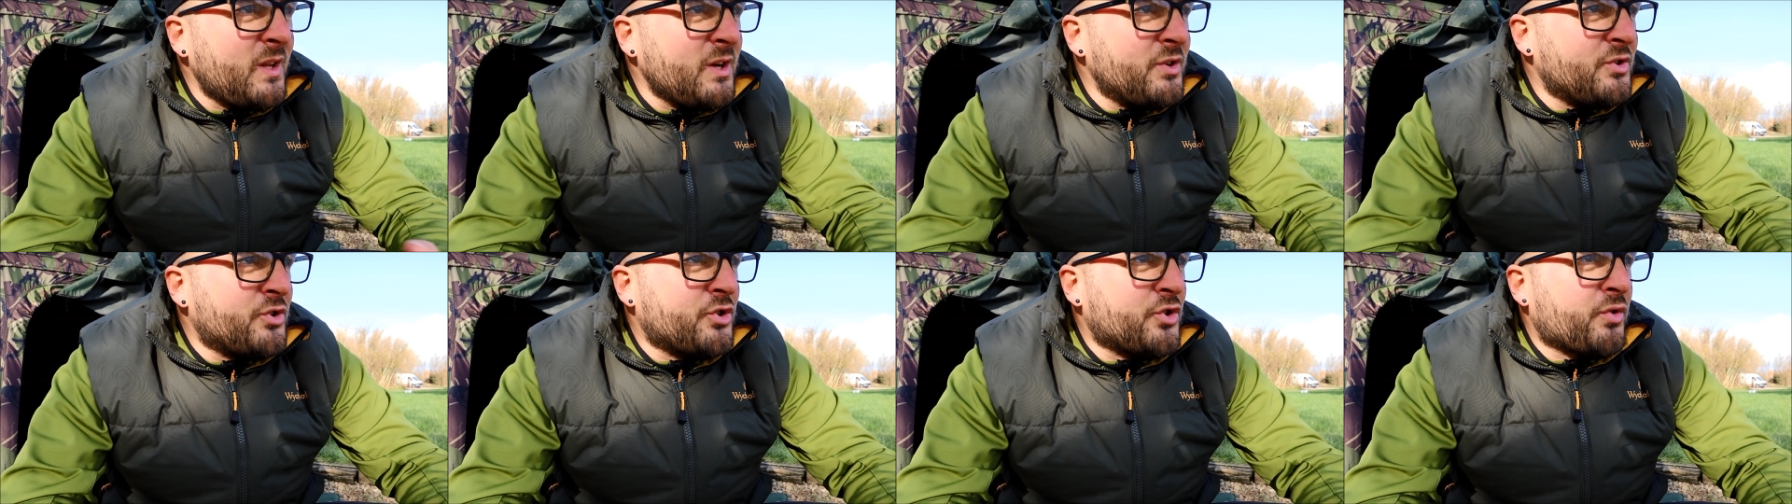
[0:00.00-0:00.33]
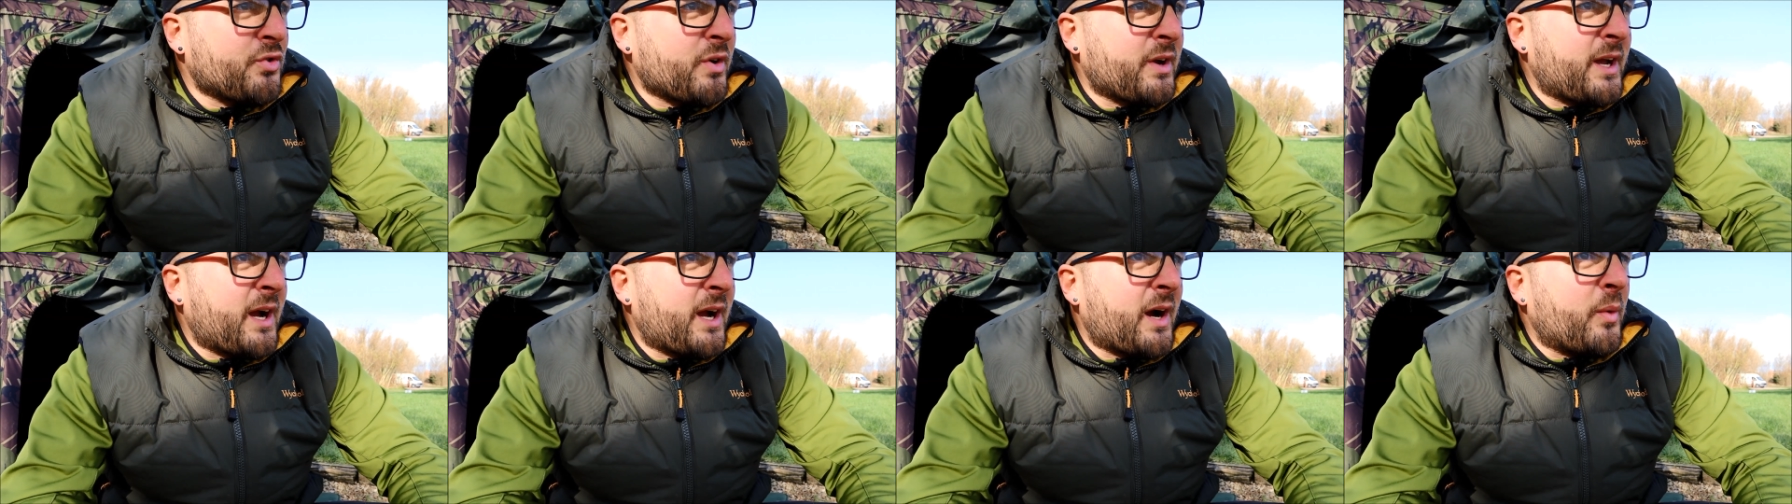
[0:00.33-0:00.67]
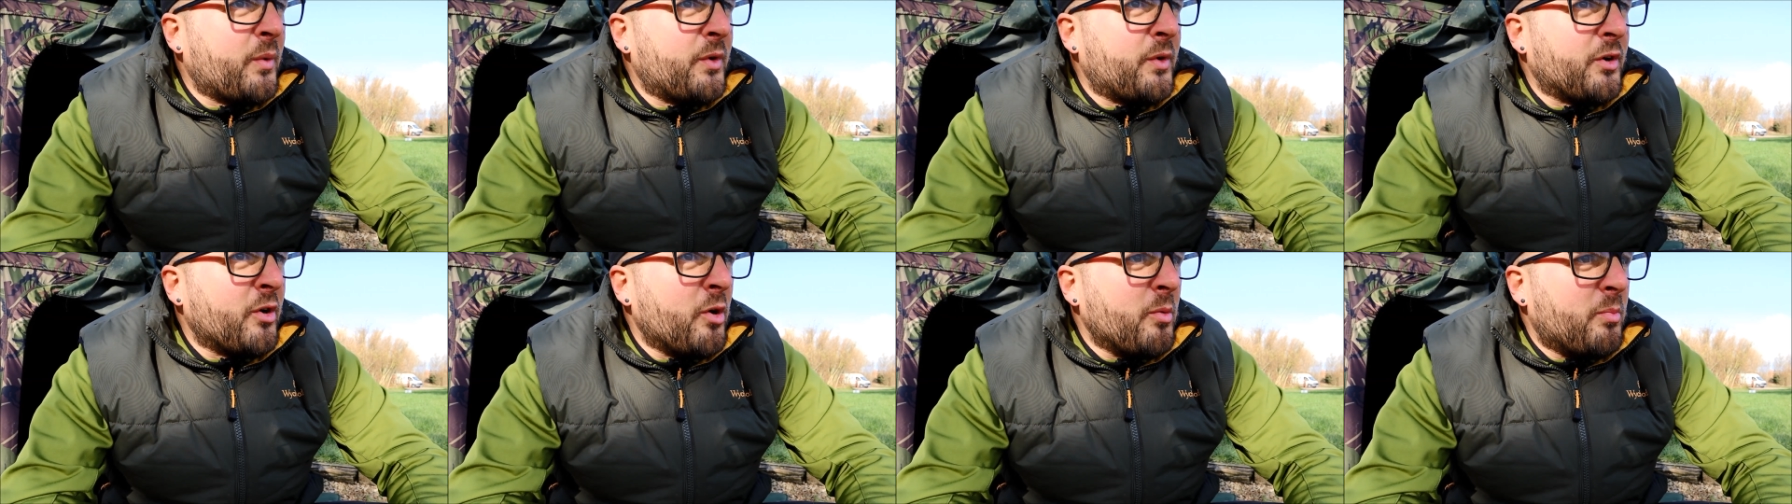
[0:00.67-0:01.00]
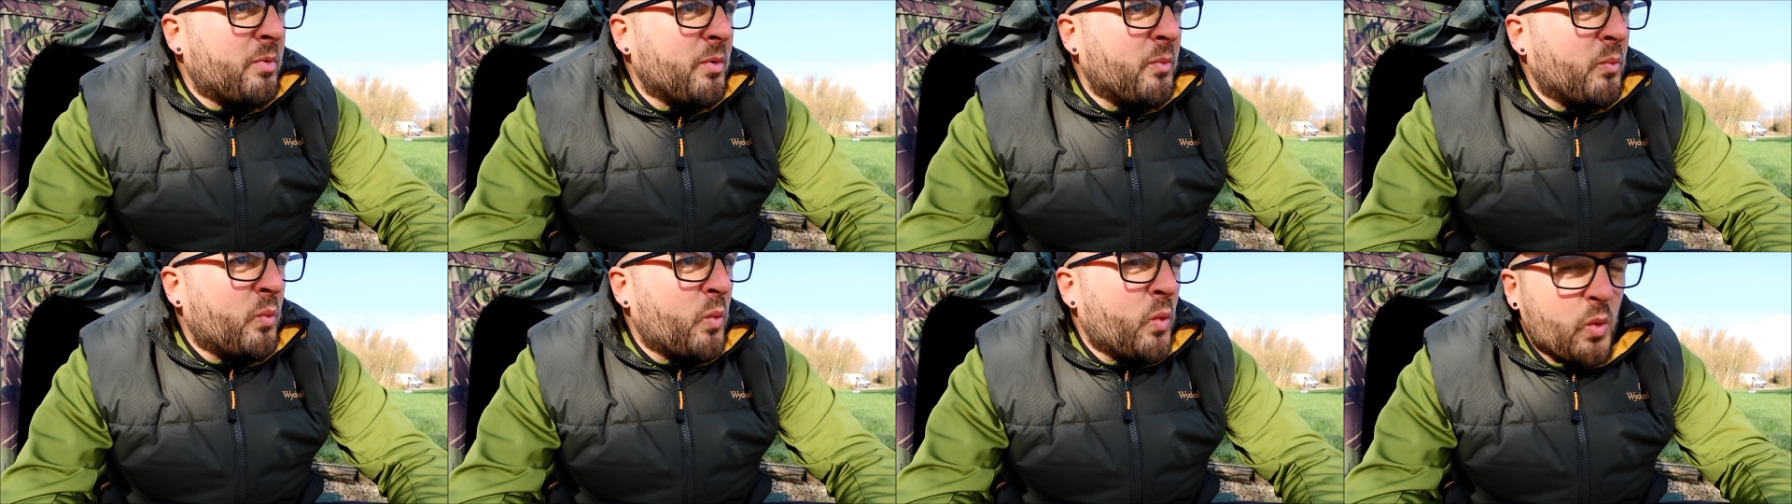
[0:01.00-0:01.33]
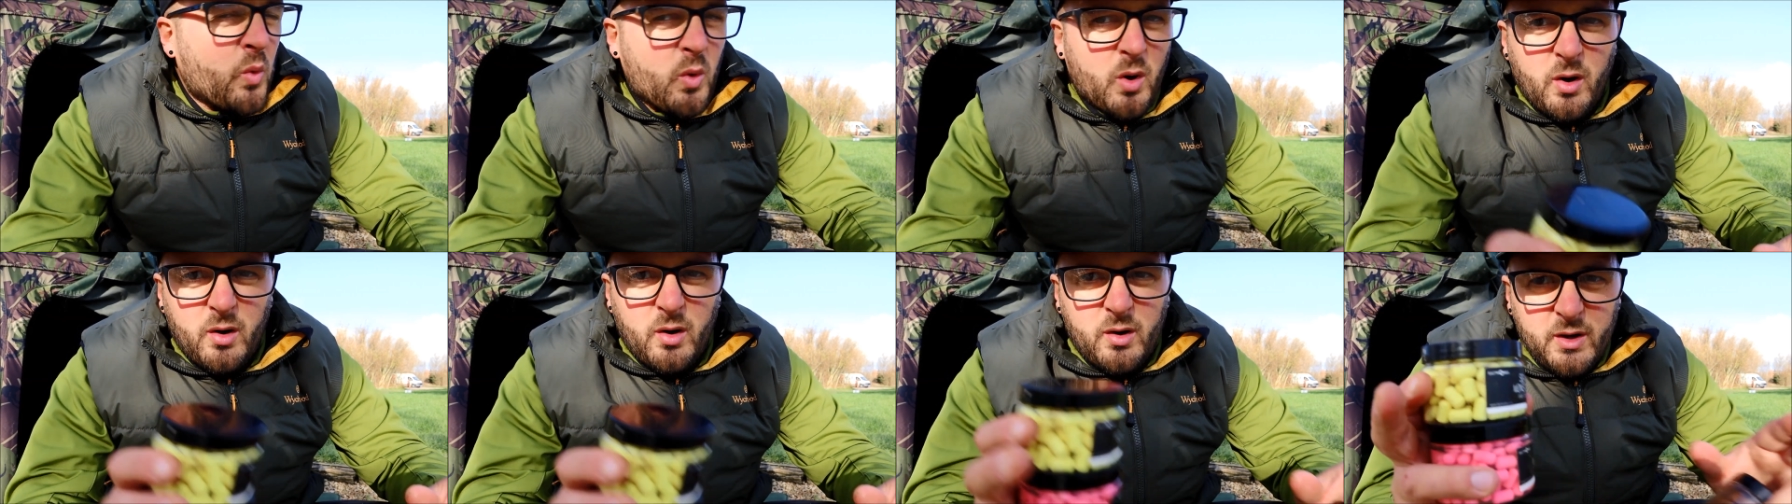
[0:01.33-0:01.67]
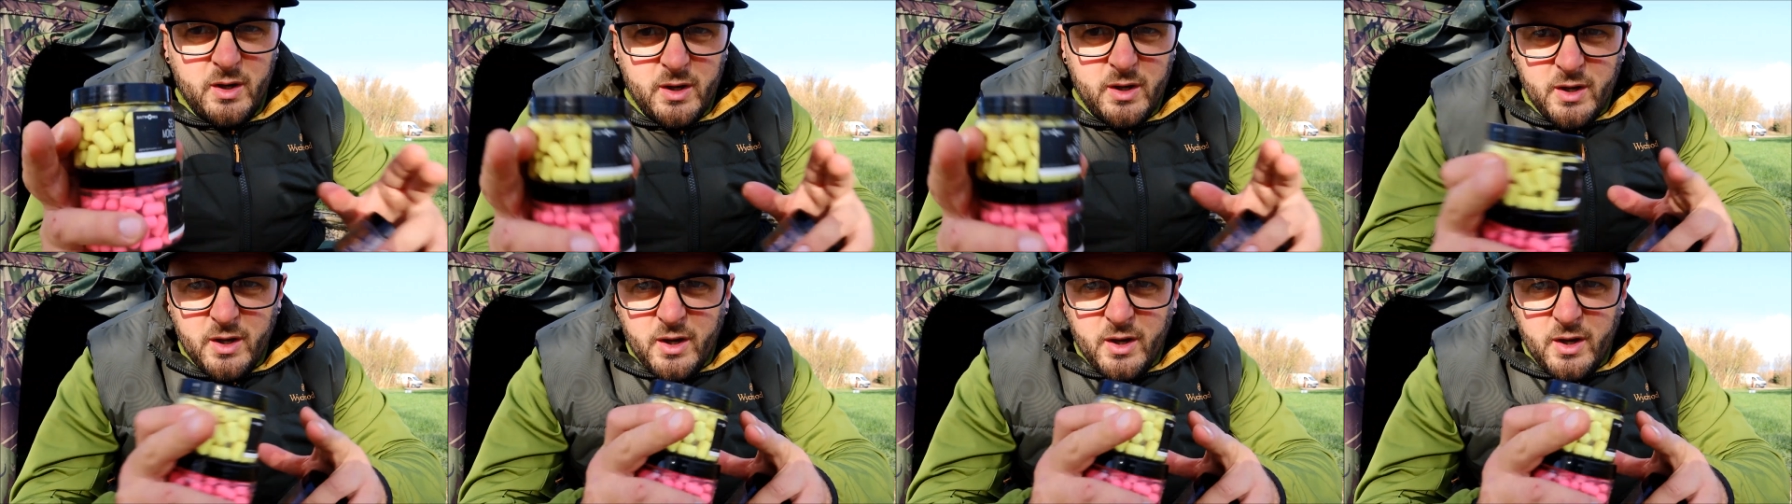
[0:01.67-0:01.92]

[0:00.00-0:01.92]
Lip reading: straight out in open water,